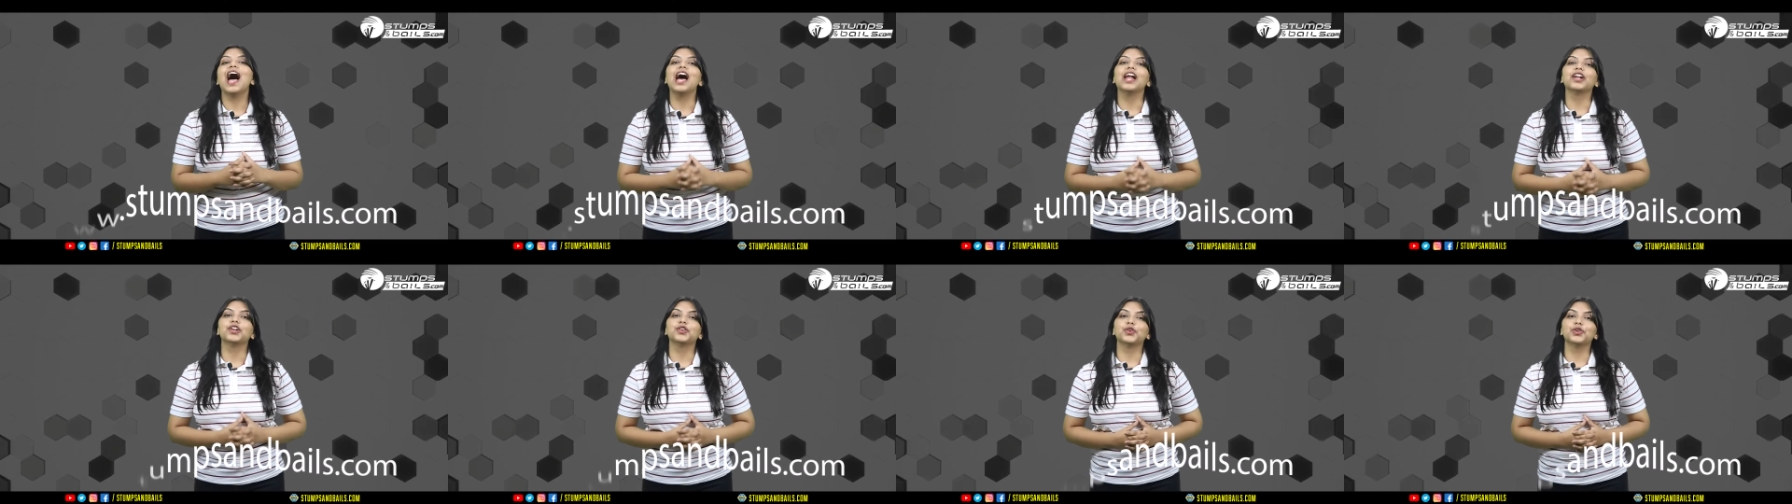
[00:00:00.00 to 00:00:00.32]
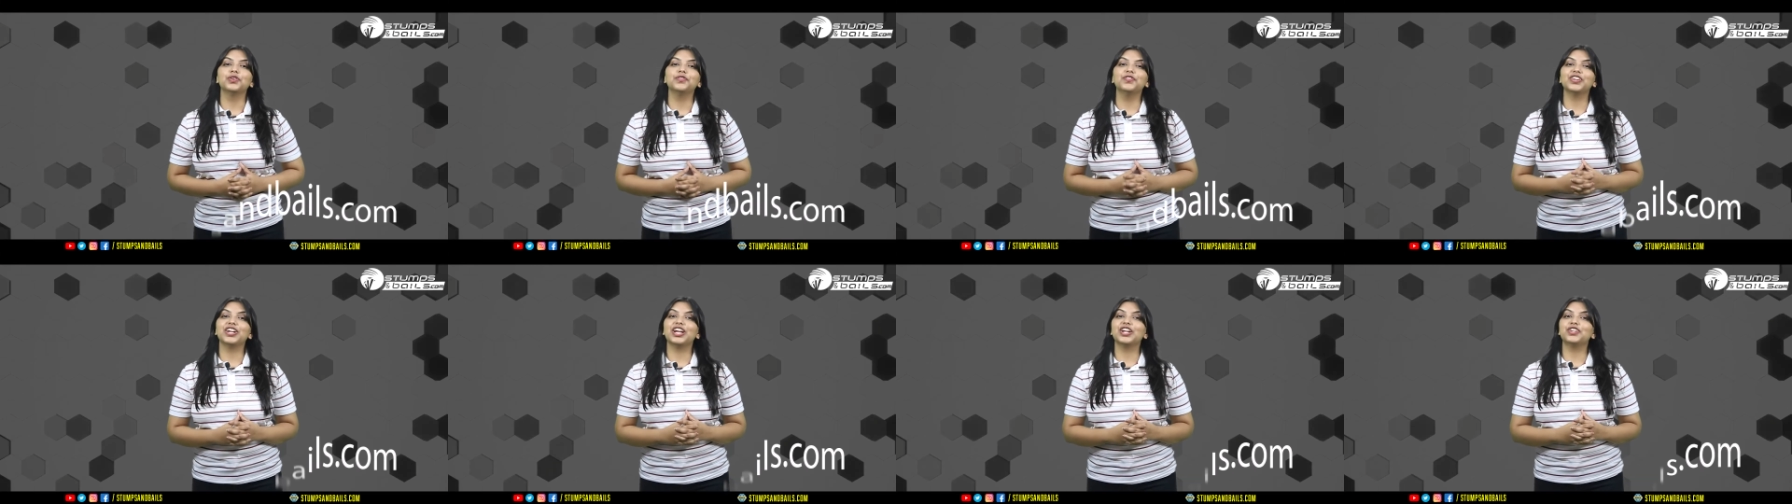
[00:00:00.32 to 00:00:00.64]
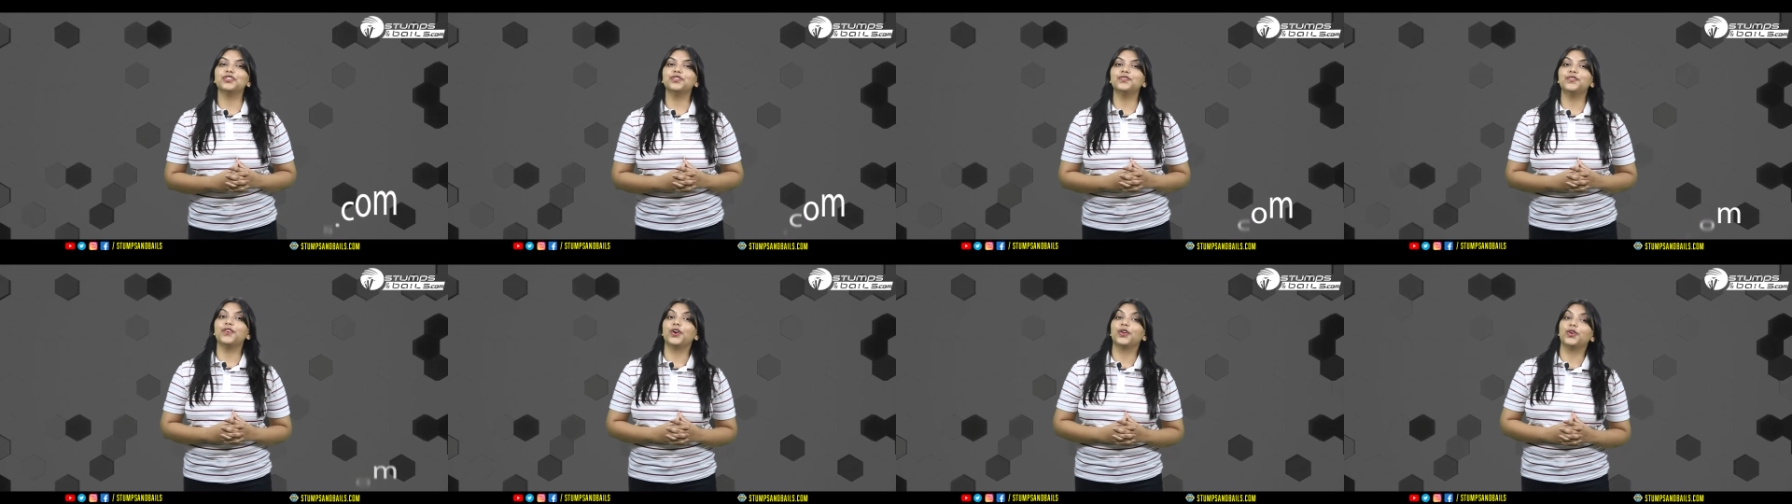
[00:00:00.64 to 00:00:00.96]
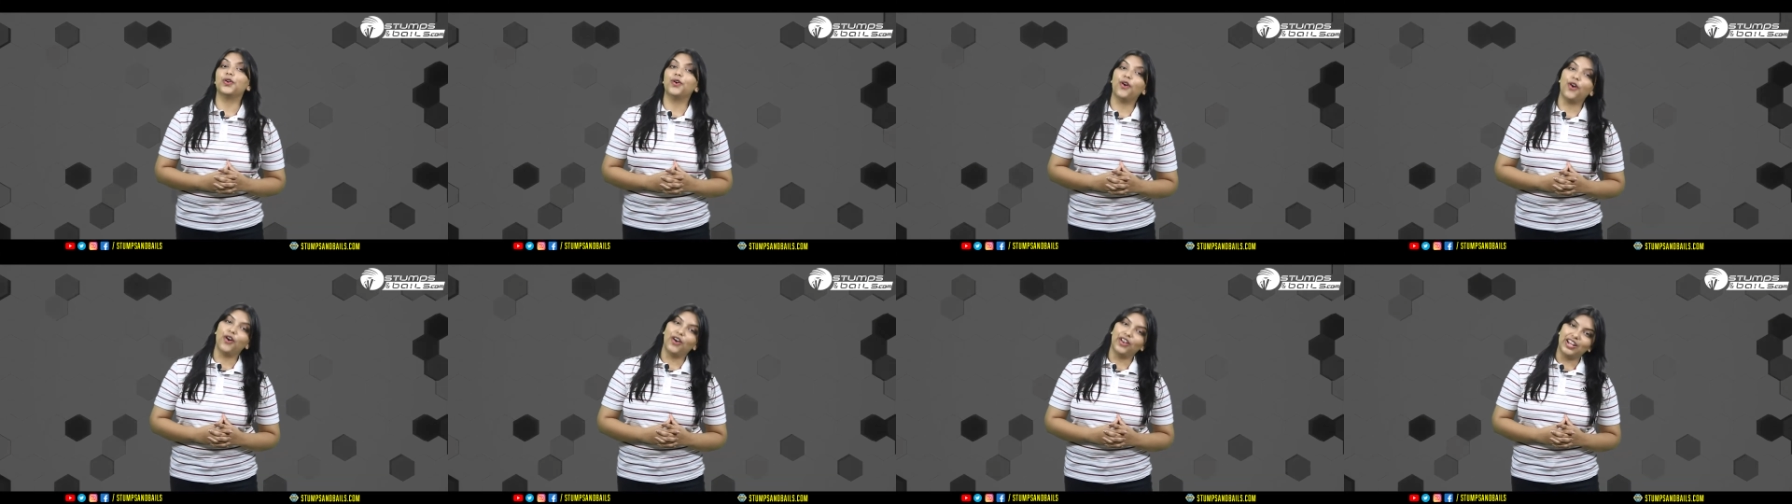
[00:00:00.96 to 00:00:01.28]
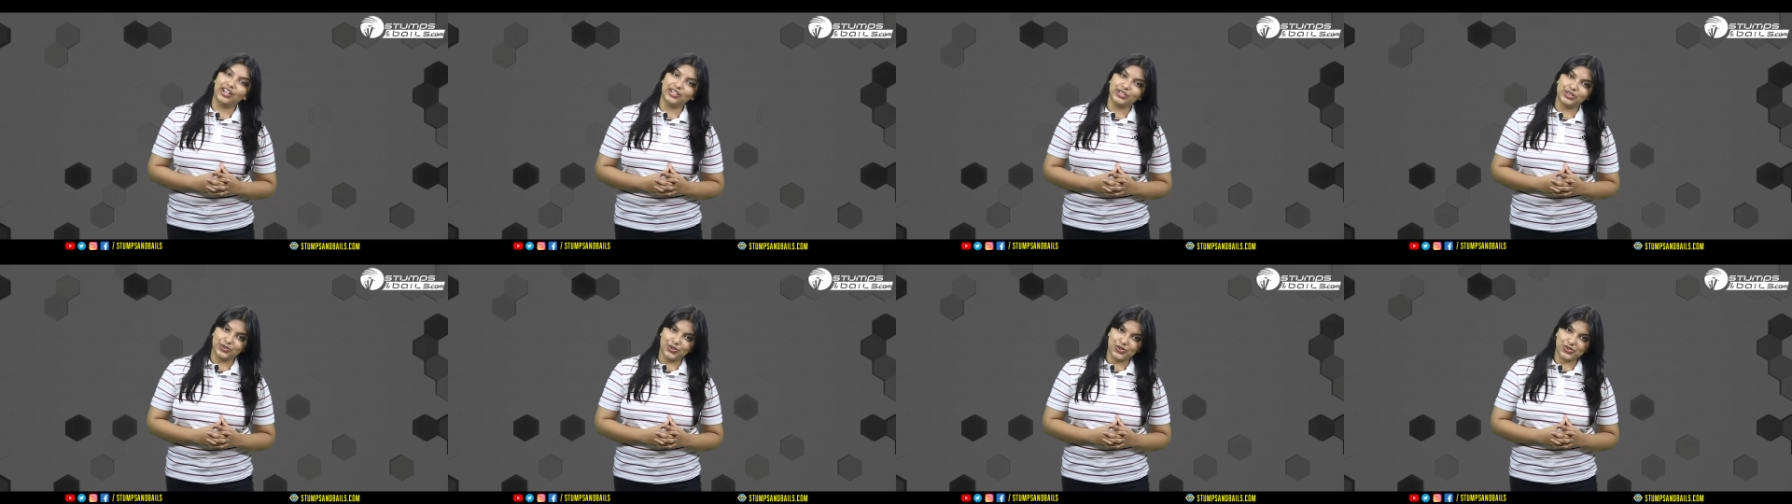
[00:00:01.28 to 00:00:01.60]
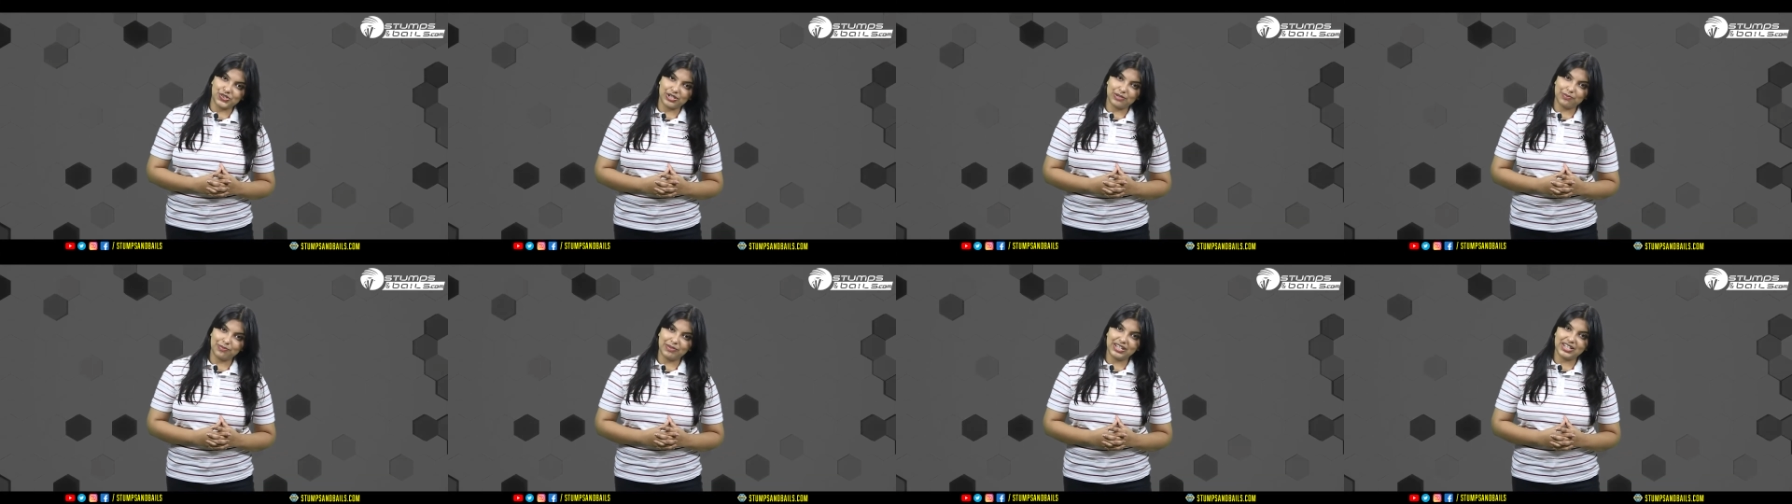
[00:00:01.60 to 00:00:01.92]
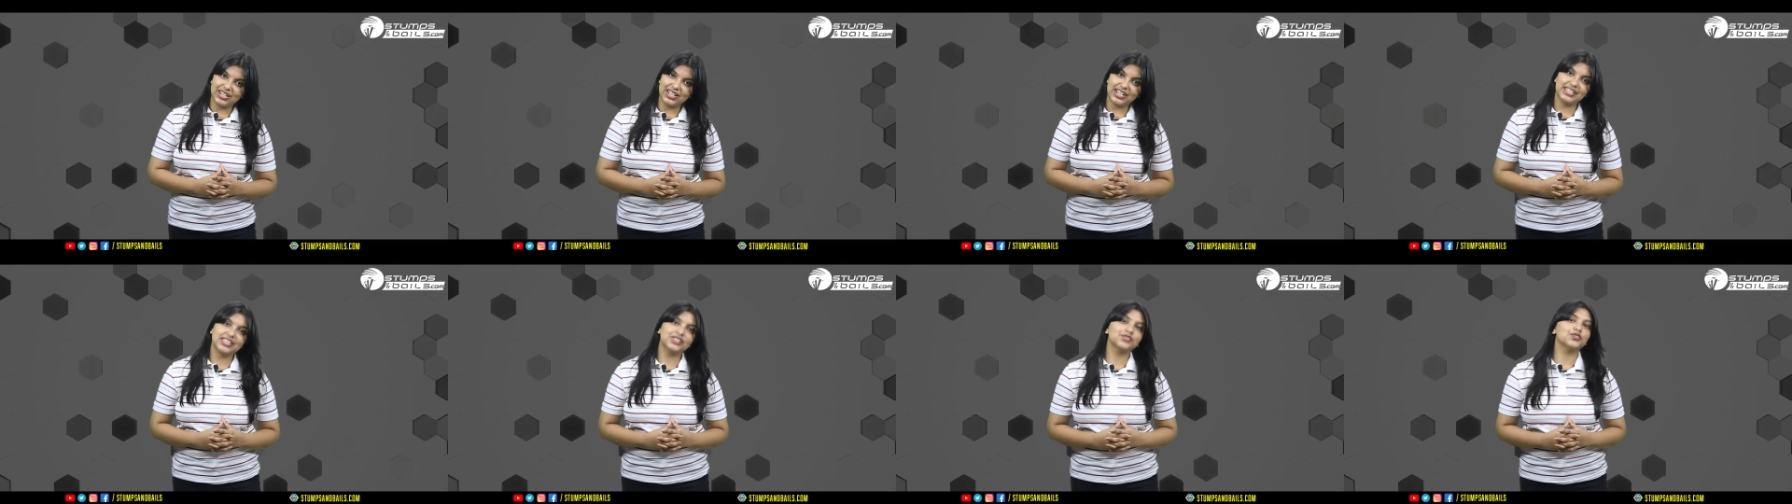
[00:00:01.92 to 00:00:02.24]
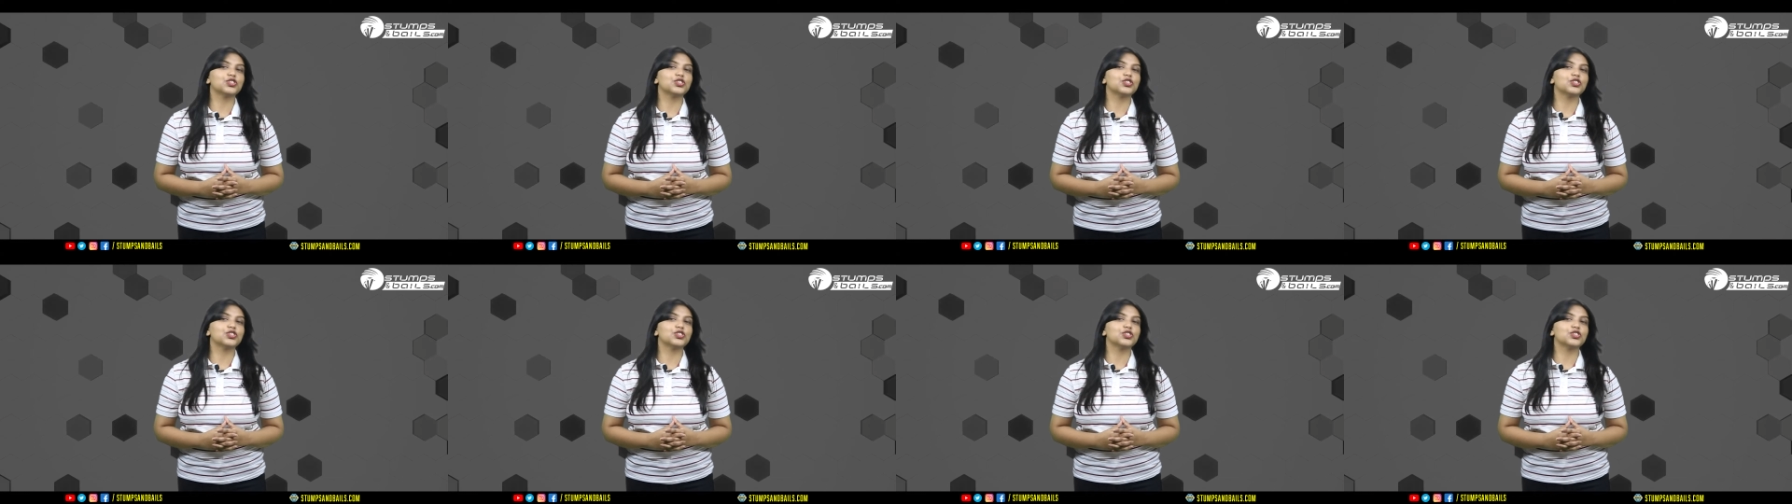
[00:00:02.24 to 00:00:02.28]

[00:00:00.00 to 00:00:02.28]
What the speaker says: And don't forget to follow all our social medias,